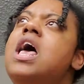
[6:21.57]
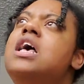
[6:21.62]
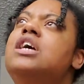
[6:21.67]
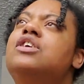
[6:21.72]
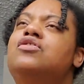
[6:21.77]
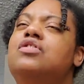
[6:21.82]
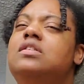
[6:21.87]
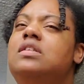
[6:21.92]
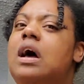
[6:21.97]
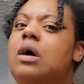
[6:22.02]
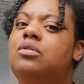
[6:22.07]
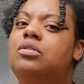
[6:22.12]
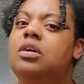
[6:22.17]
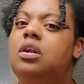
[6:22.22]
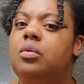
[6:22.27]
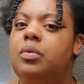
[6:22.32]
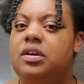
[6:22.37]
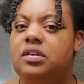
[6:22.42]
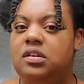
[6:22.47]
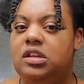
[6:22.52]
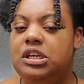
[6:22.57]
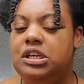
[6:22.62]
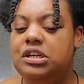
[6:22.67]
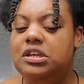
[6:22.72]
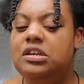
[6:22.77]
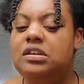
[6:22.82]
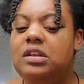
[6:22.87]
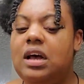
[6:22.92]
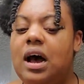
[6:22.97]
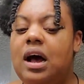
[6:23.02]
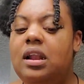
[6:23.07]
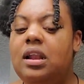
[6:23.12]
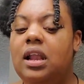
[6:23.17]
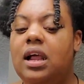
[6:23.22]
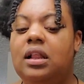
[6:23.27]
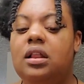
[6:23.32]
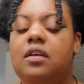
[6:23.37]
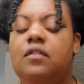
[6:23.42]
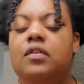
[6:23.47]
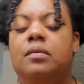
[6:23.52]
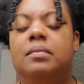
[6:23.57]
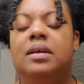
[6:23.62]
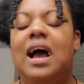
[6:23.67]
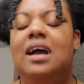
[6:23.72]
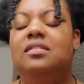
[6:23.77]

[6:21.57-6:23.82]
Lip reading: It's just I was gonna wear sneakers. Luckily for me,